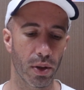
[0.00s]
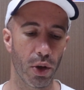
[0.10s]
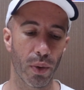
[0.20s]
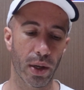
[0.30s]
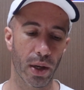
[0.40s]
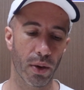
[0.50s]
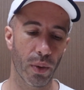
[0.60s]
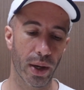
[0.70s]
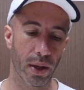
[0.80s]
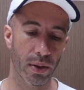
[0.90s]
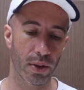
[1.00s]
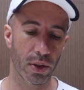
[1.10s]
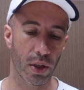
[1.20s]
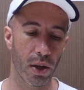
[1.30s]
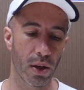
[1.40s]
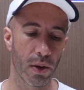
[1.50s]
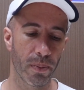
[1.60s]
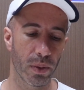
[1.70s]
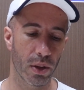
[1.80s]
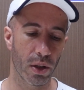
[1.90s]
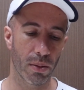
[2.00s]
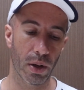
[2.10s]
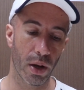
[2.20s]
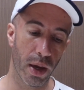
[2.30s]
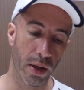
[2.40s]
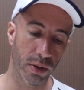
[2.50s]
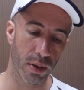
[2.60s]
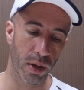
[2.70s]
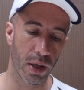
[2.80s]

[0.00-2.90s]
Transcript: We can see the number 8,